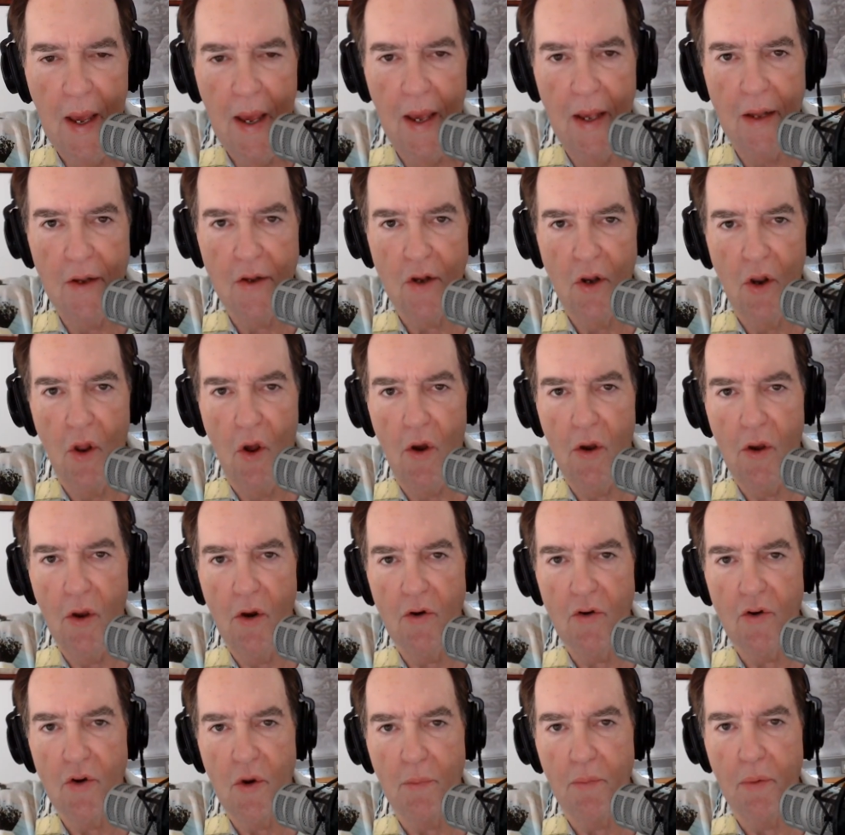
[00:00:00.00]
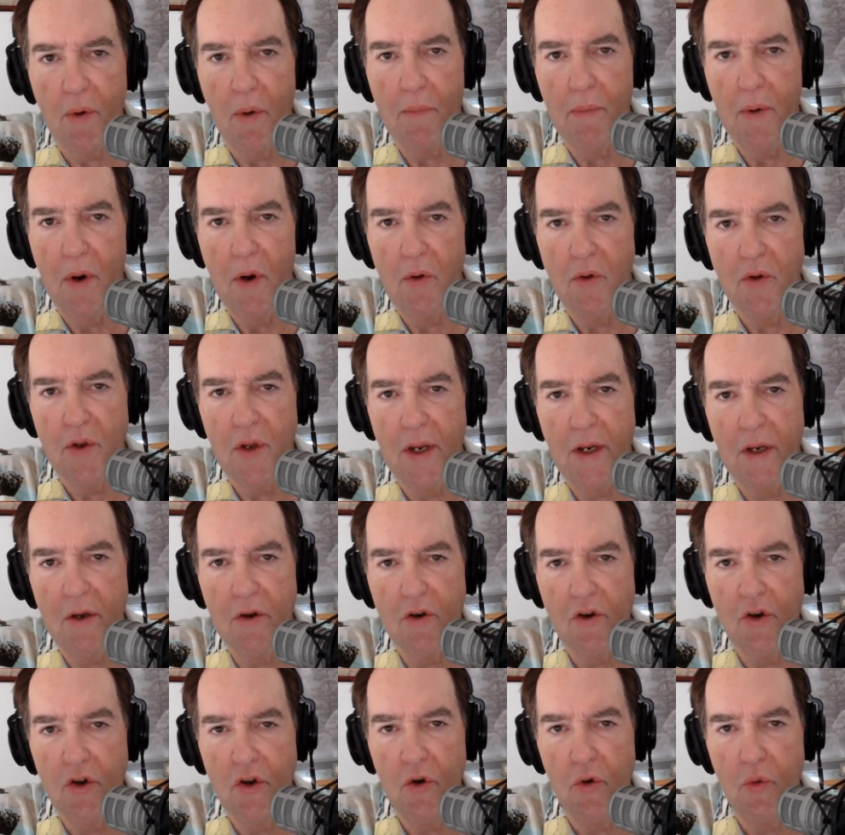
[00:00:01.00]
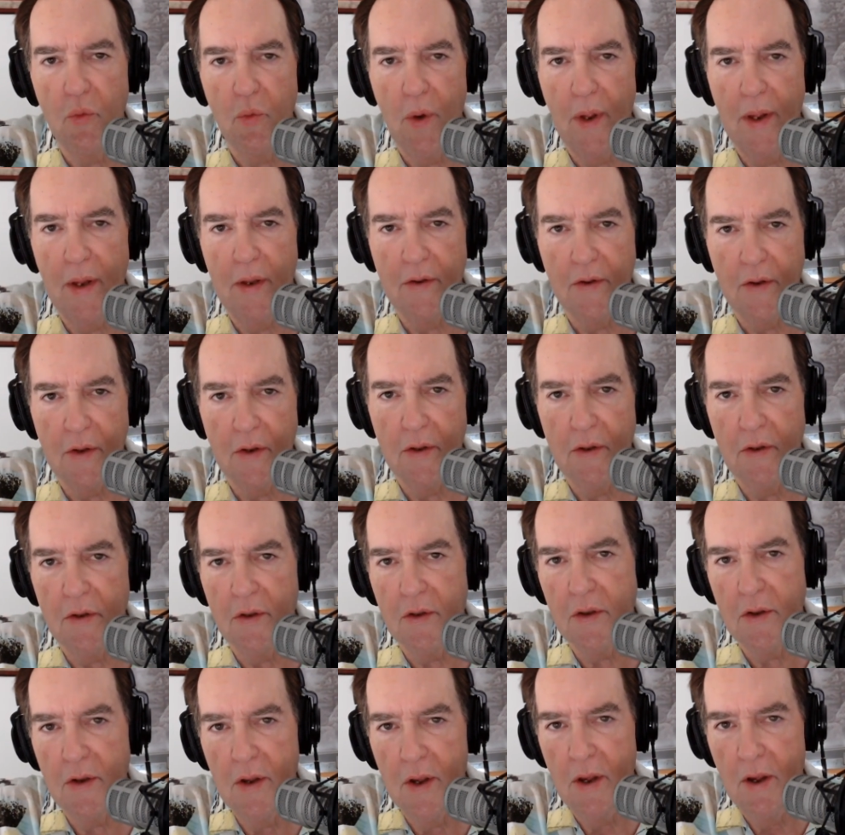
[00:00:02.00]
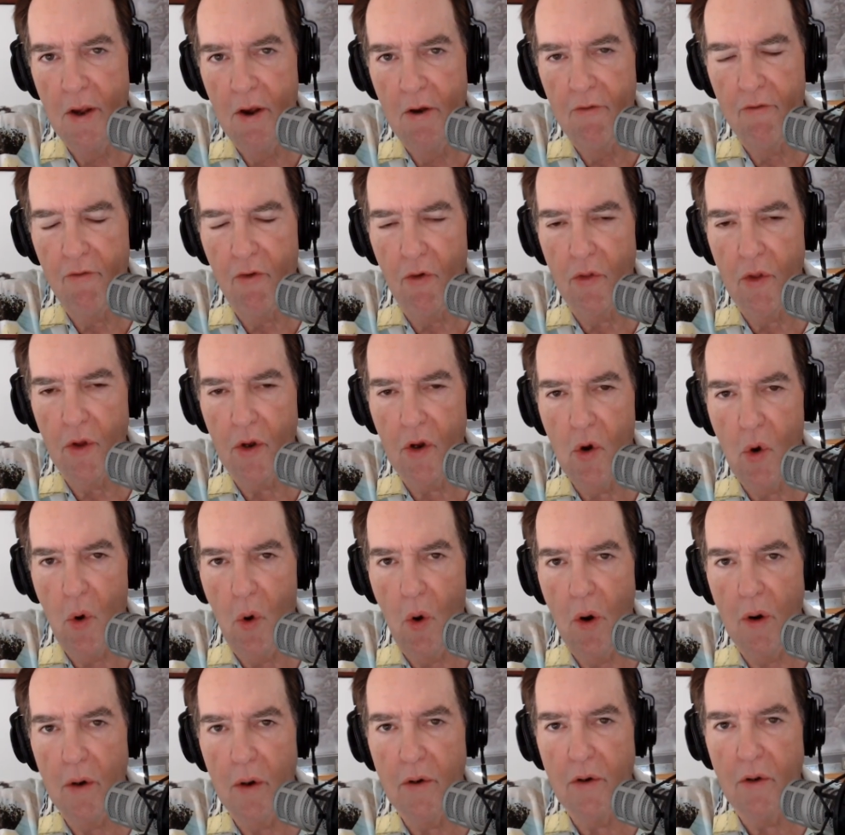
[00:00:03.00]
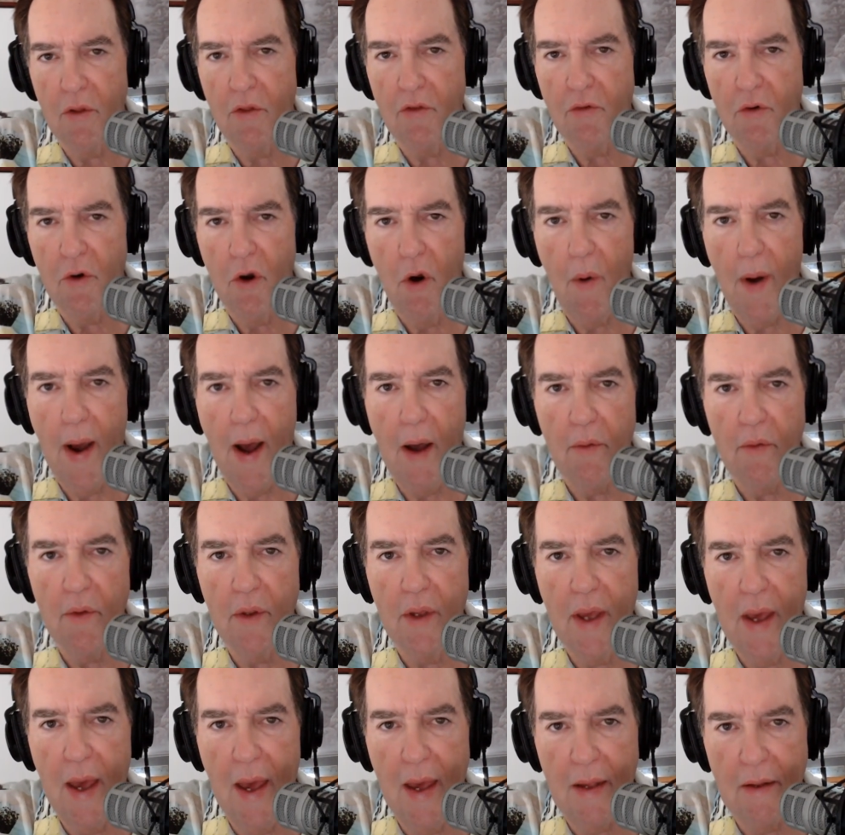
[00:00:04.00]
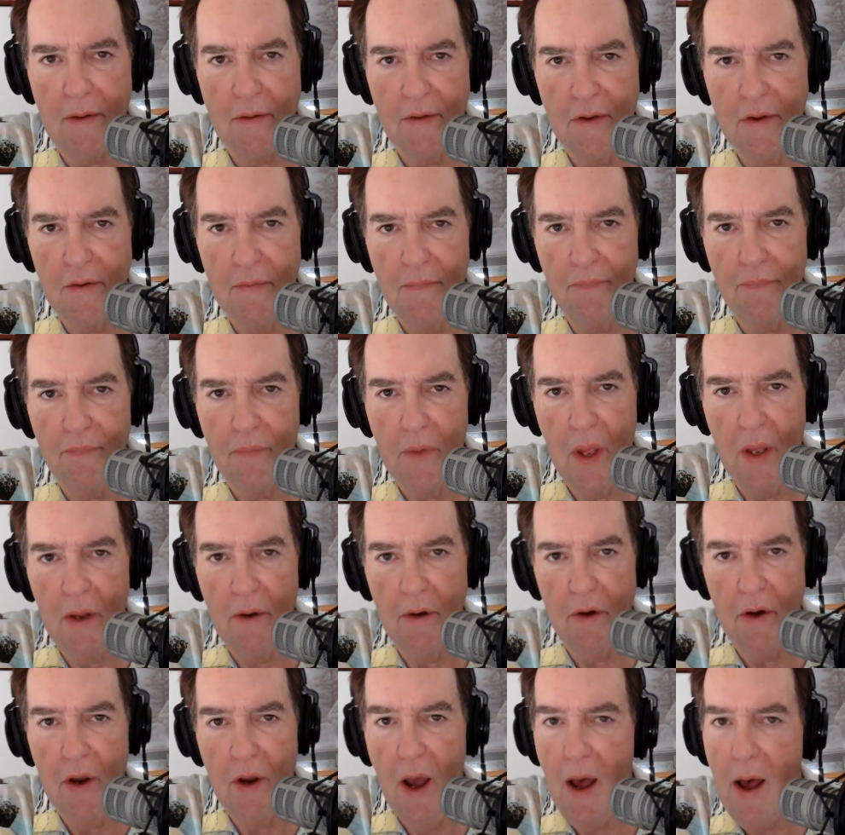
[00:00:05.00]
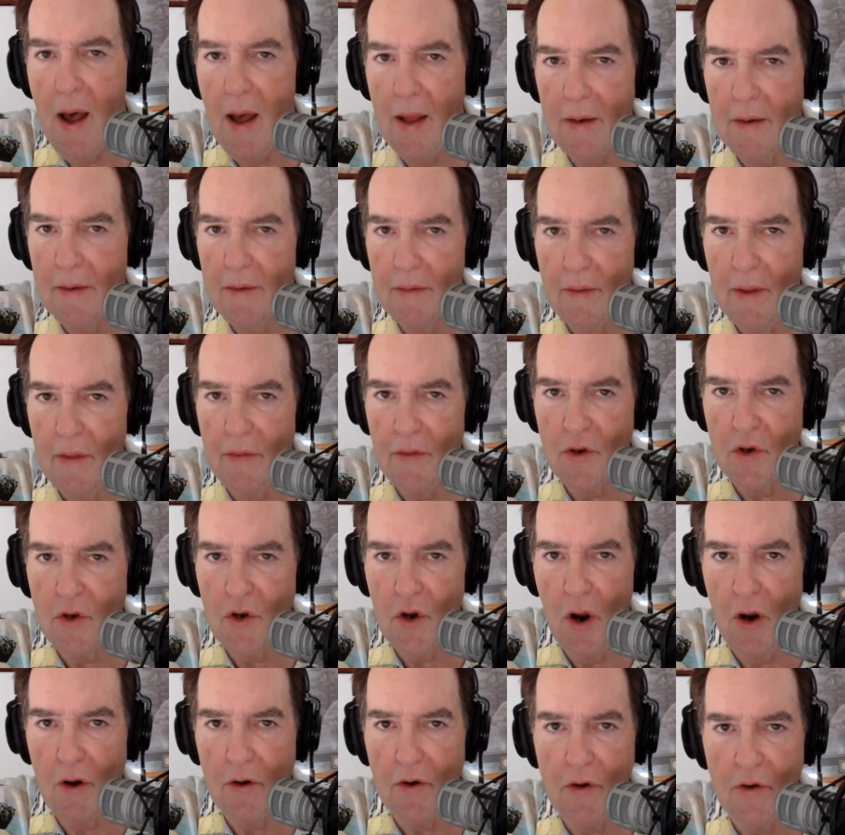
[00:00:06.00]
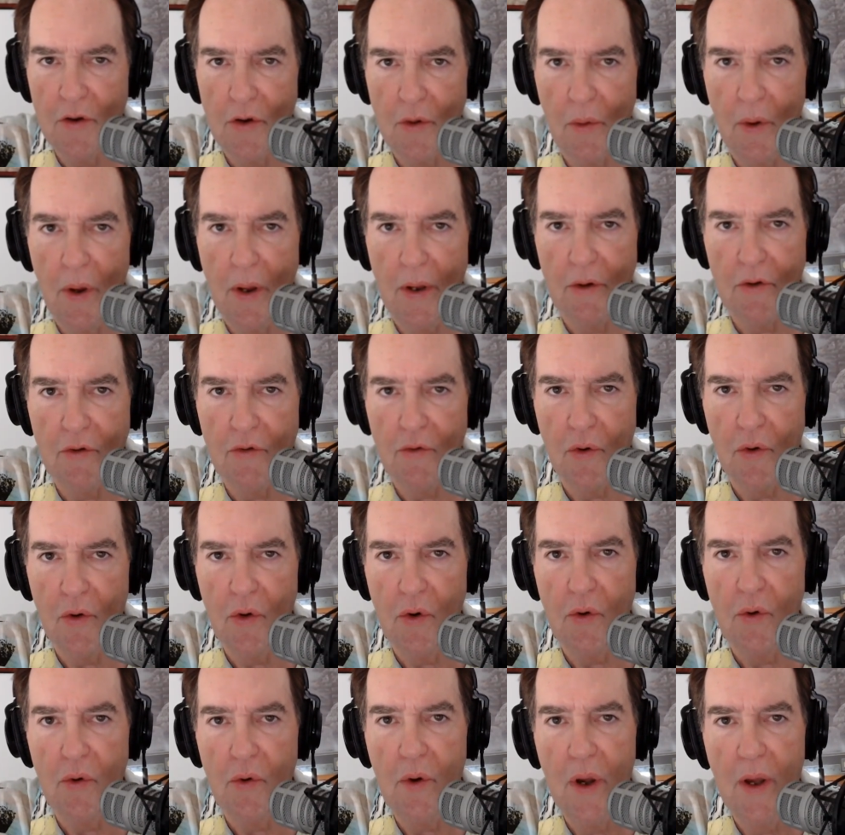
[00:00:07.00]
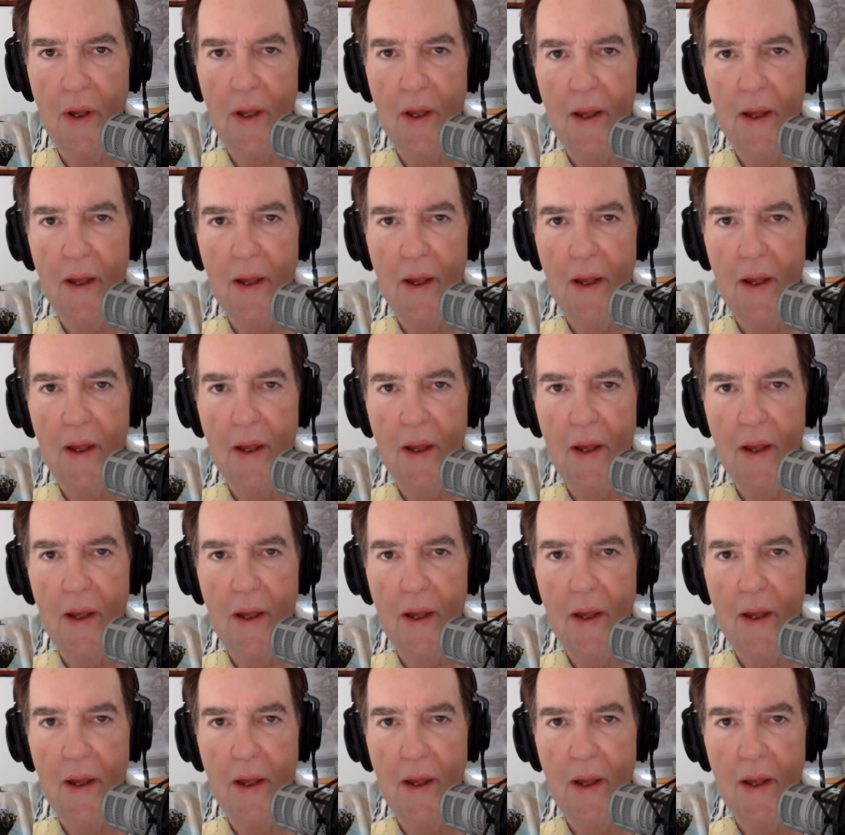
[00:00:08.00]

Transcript: His lawyers are proposing 2 reasons for the court to throw out the case. Not that the charges are untrue,